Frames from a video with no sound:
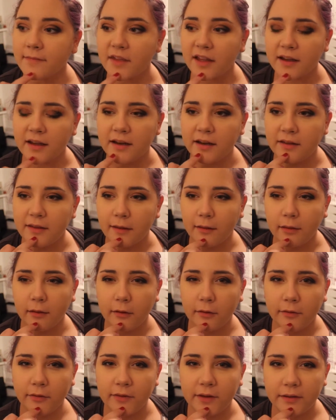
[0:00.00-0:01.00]
Kind of that
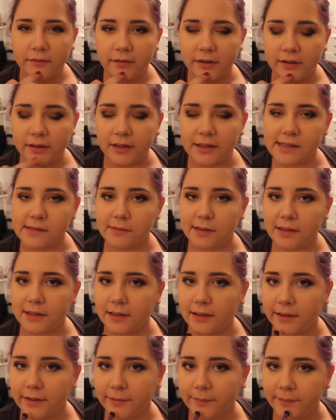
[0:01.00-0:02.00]
little divot that's right
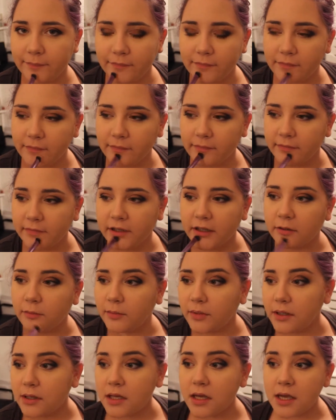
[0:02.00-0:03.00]
there. And that'll
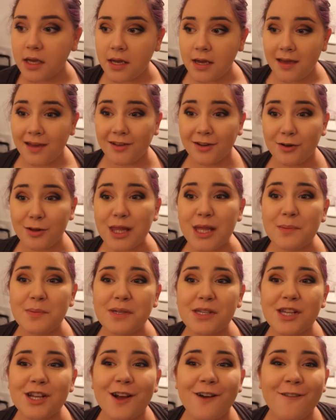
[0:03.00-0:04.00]
make your
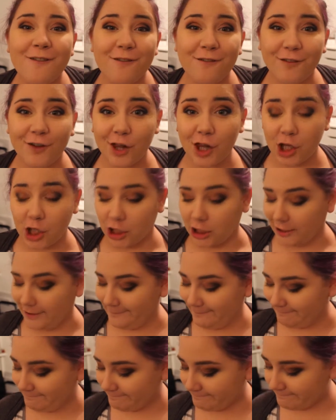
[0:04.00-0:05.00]
lips look
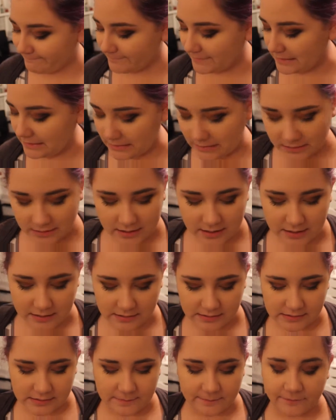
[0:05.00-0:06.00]
fuller.
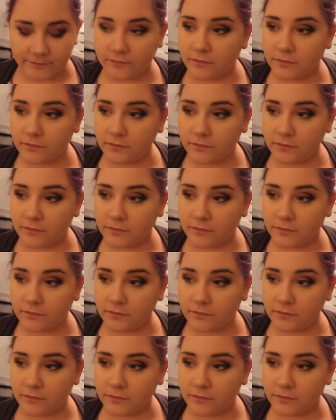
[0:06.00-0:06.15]
Yes.